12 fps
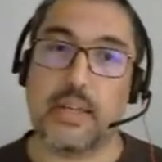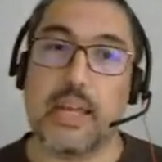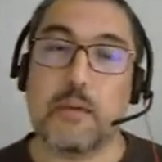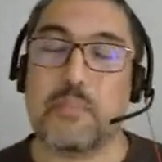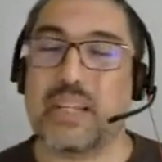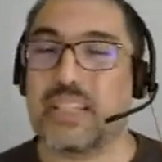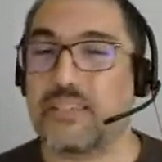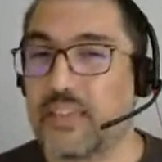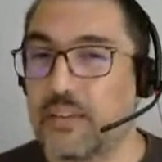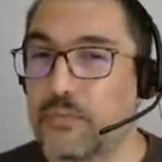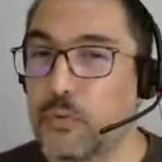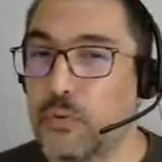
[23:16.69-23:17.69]
But if the
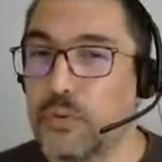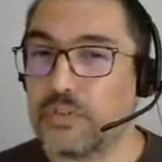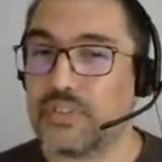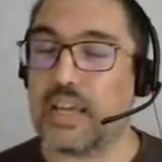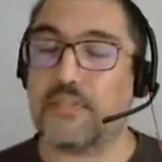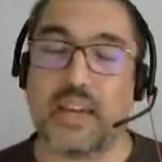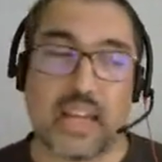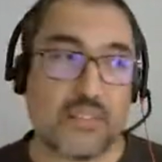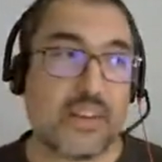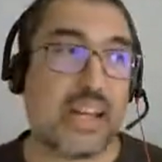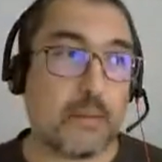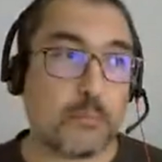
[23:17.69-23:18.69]
full, if I have a
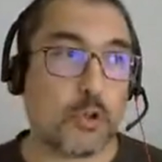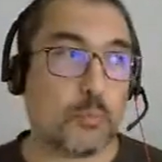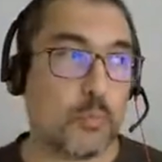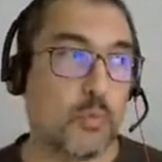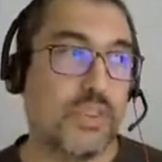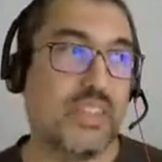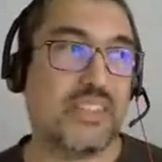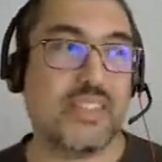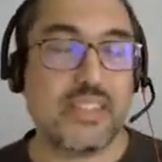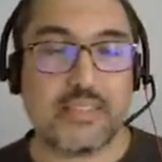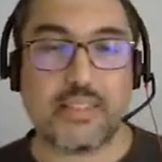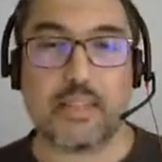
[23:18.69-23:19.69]
laptop with this system